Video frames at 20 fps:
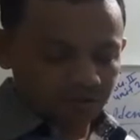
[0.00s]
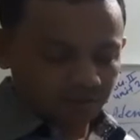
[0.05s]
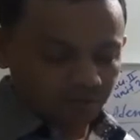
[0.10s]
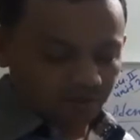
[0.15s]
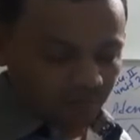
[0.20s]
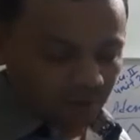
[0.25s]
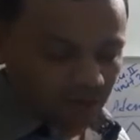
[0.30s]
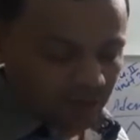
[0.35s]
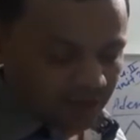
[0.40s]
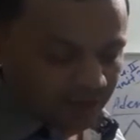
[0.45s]

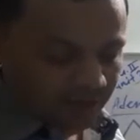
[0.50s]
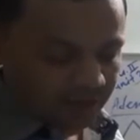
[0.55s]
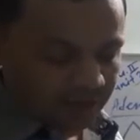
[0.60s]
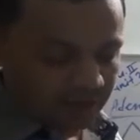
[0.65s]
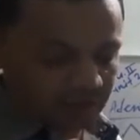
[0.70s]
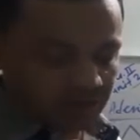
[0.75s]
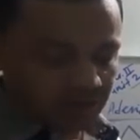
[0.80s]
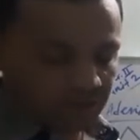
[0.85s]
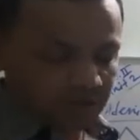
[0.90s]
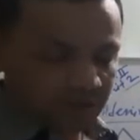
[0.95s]
by
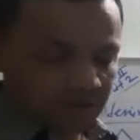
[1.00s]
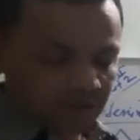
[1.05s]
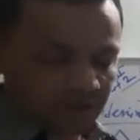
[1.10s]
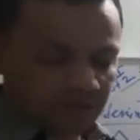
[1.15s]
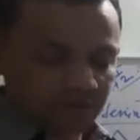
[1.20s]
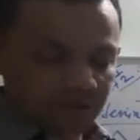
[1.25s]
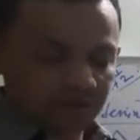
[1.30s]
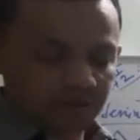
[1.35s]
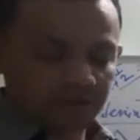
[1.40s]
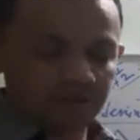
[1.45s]

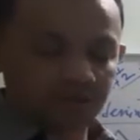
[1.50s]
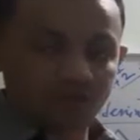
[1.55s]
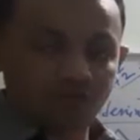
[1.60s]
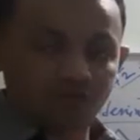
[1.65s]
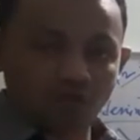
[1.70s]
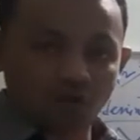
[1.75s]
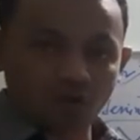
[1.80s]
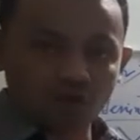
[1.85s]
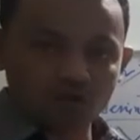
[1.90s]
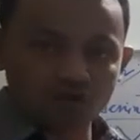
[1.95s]
the
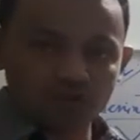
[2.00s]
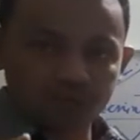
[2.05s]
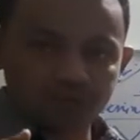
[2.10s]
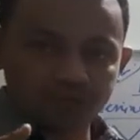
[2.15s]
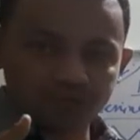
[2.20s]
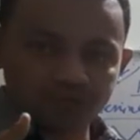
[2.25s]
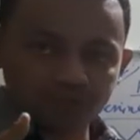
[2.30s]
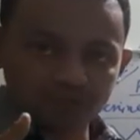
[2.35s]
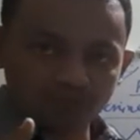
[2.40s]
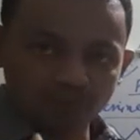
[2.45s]

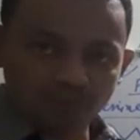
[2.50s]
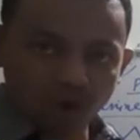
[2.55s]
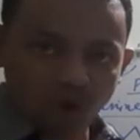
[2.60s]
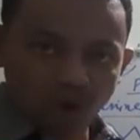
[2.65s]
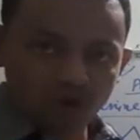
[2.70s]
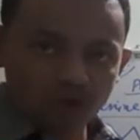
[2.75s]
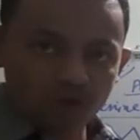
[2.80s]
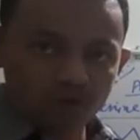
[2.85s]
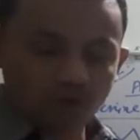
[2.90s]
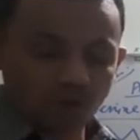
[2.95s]
phosphate
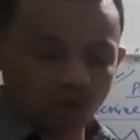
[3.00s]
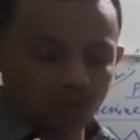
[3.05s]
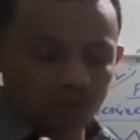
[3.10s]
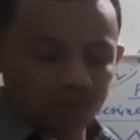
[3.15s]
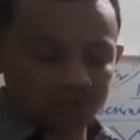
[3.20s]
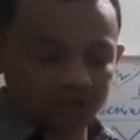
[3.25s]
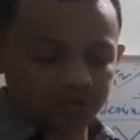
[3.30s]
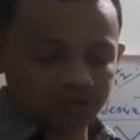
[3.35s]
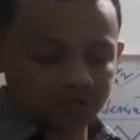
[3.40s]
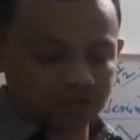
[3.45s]
bond of
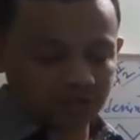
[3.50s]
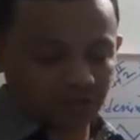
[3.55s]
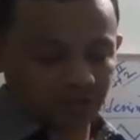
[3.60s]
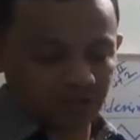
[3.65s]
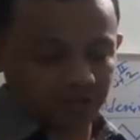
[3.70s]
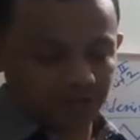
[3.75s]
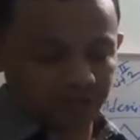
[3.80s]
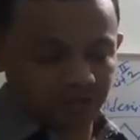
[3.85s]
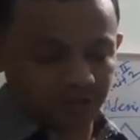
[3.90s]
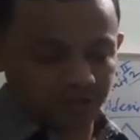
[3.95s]
this
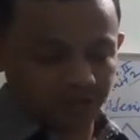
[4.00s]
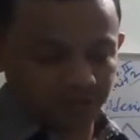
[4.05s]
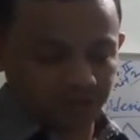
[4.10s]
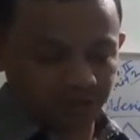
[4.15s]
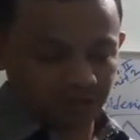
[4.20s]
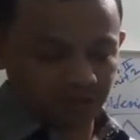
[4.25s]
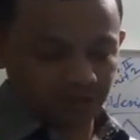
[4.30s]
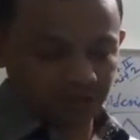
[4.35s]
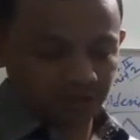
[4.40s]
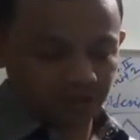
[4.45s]

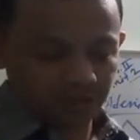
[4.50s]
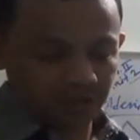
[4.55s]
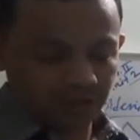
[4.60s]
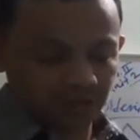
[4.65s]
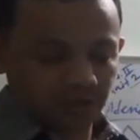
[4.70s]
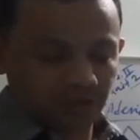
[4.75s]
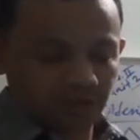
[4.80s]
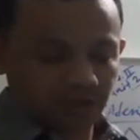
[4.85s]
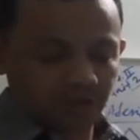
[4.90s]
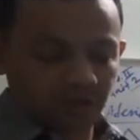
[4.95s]
ATP.
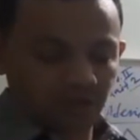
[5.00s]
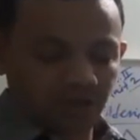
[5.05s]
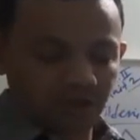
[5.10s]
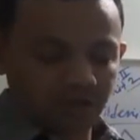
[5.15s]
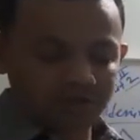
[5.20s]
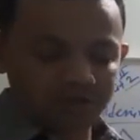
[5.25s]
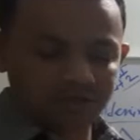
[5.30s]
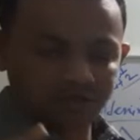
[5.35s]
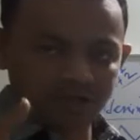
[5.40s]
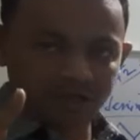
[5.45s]

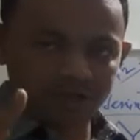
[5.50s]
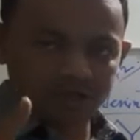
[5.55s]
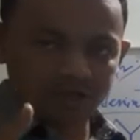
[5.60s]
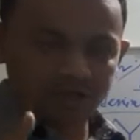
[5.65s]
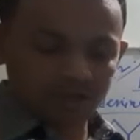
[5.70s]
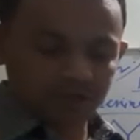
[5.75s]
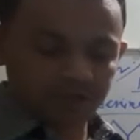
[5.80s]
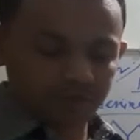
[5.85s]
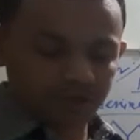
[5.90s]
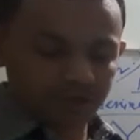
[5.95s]
Hence
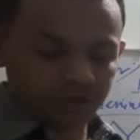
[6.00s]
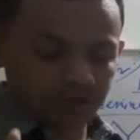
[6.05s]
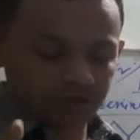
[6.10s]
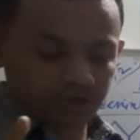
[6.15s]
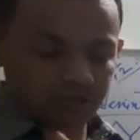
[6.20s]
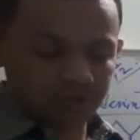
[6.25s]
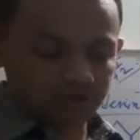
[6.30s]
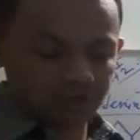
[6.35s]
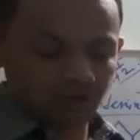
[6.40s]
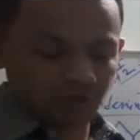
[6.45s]
ATP
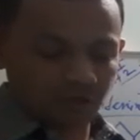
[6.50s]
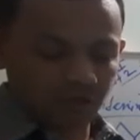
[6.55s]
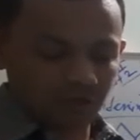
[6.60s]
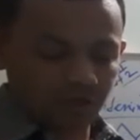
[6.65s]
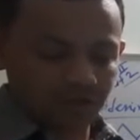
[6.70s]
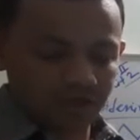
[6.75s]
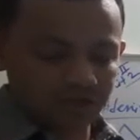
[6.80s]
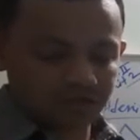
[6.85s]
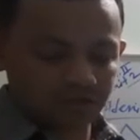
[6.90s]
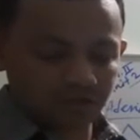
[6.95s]
is called
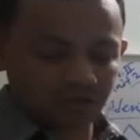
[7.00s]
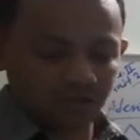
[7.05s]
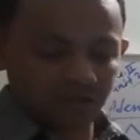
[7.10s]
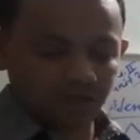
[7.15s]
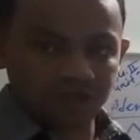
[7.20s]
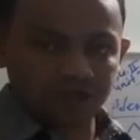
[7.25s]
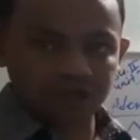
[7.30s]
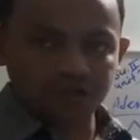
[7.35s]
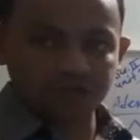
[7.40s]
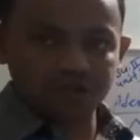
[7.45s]
as the
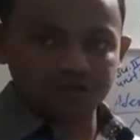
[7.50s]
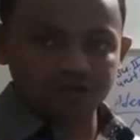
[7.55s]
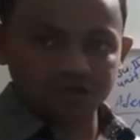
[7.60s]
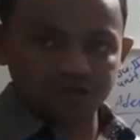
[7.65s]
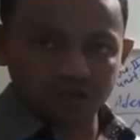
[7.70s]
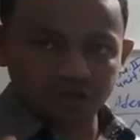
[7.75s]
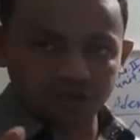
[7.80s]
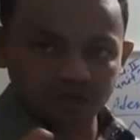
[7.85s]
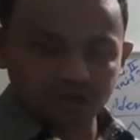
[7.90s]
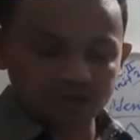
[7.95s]
energy
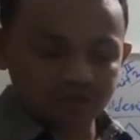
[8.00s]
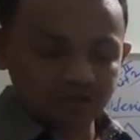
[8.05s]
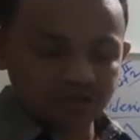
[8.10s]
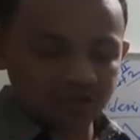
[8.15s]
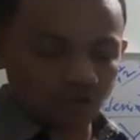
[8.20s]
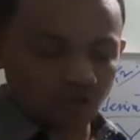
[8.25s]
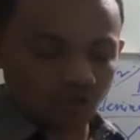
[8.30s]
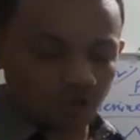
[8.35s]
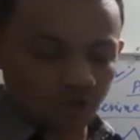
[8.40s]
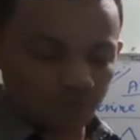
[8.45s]
currency
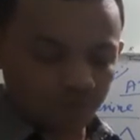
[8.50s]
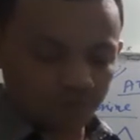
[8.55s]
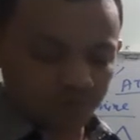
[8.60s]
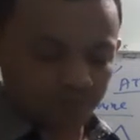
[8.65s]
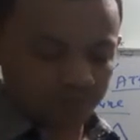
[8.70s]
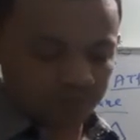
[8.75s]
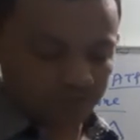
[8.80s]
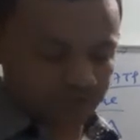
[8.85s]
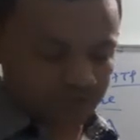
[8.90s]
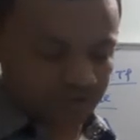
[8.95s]
of
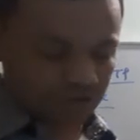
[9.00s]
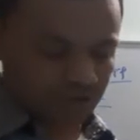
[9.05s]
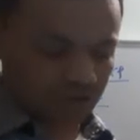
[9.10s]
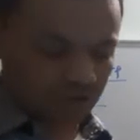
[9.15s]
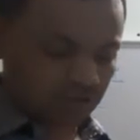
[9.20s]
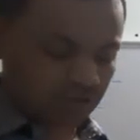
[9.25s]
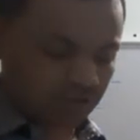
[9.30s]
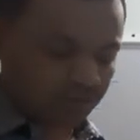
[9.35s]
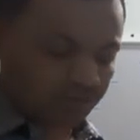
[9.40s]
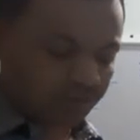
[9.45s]
cell.
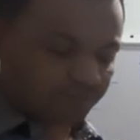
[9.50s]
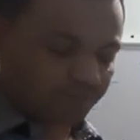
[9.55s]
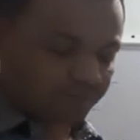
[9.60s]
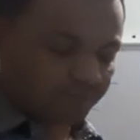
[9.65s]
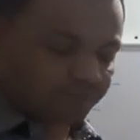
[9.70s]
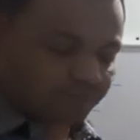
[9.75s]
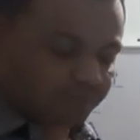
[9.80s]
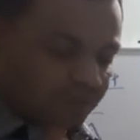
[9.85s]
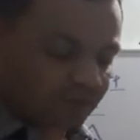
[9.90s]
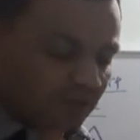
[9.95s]

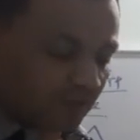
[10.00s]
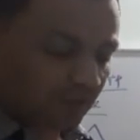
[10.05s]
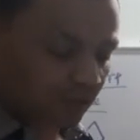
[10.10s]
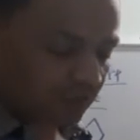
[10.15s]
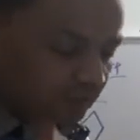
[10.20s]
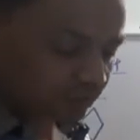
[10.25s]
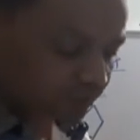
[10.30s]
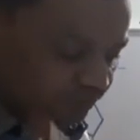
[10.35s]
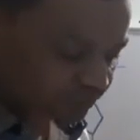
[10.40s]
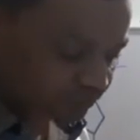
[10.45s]

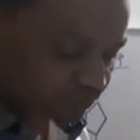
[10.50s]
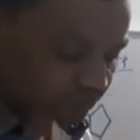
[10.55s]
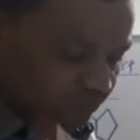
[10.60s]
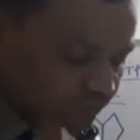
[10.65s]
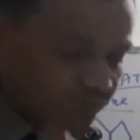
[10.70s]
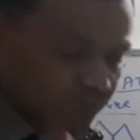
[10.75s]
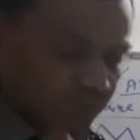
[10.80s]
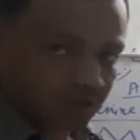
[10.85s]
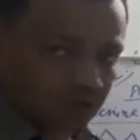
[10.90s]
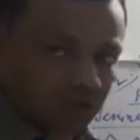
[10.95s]
Now
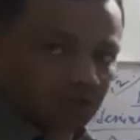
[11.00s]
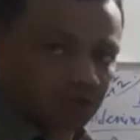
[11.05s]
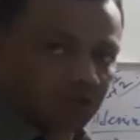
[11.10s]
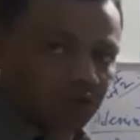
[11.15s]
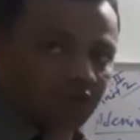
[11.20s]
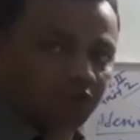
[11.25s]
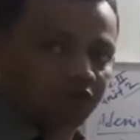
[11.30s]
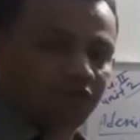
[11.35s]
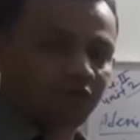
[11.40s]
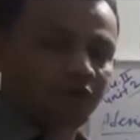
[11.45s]

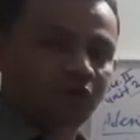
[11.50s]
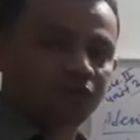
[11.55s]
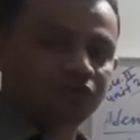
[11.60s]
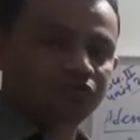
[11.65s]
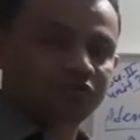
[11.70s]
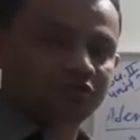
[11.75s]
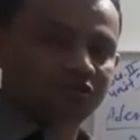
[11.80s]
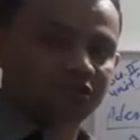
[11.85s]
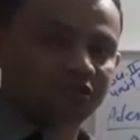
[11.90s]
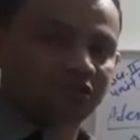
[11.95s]
we have
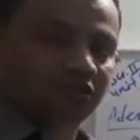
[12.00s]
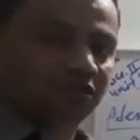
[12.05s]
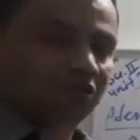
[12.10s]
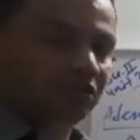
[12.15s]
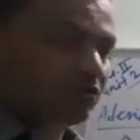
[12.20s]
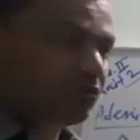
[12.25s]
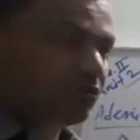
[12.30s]
seen